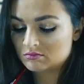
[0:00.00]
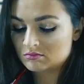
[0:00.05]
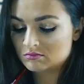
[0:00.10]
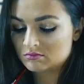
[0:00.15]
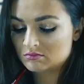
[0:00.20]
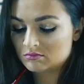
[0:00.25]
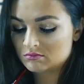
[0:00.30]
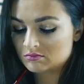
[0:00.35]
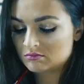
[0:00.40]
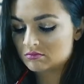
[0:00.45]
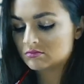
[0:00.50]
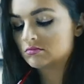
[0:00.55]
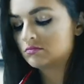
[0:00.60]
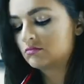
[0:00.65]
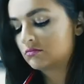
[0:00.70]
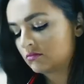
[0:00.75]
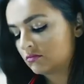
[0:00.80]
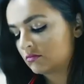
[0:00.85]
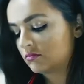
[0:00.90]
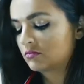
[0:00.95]
say, okay, all
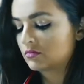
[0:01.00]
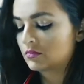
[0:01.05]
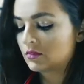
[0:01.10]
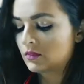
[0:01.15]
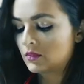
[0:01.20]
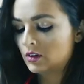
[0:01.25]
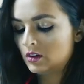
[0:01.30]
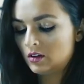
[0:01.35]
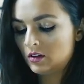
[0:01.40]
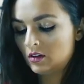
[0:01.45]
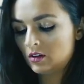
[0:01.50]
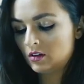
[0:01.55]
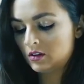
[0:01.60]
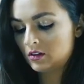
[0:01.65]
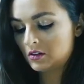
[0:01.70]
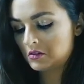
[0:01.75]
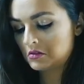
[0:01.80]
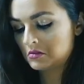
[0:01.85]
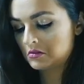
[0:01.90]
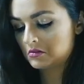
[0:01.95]
this is just
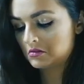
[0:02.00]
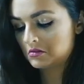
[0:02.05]
nonsense.